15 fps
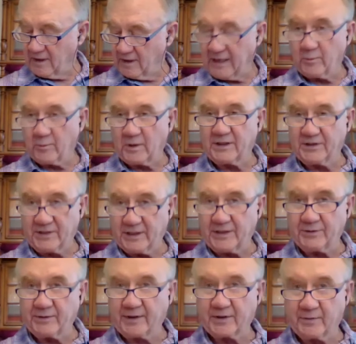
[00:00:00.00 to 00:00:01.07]
and we're
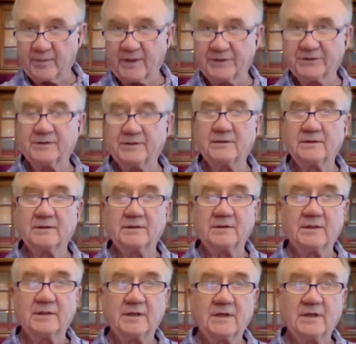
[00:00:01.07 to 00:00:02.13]
continuing to budget.
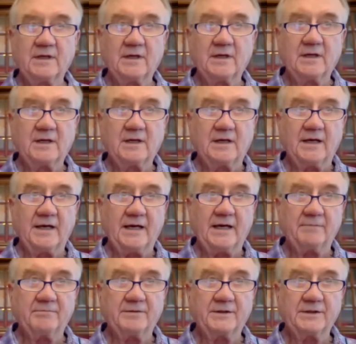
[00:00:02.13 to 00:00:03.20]

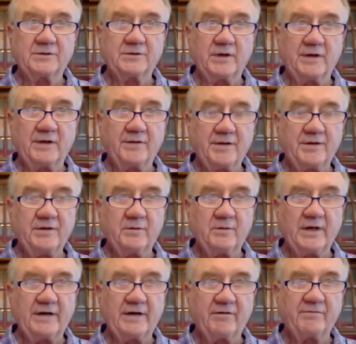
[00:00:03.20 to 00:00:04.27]
And just, and you'll
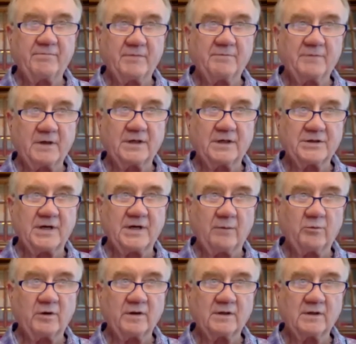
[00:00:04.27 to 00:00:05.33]
have a good
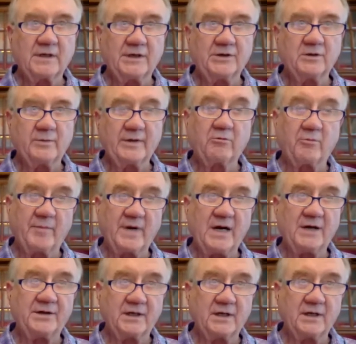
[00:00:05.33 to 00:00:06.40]
time with it, and you'll be
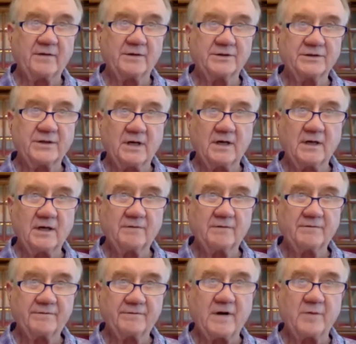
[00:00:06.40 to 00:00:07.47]
reminding others
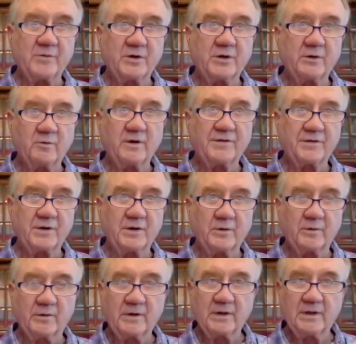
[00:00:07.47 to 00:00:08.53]
from you, with you,
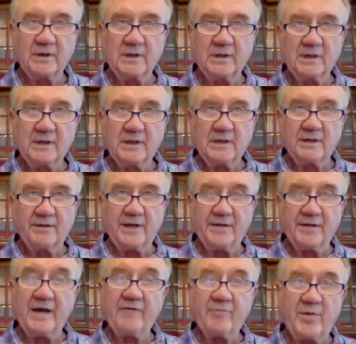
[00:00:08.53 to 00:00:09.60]
that
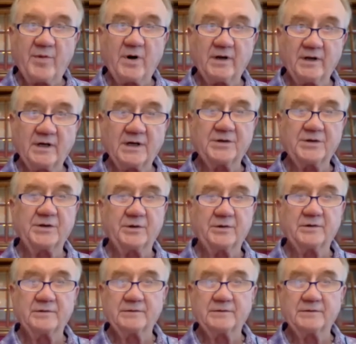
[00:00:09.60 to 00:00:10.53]
they have a part in it too.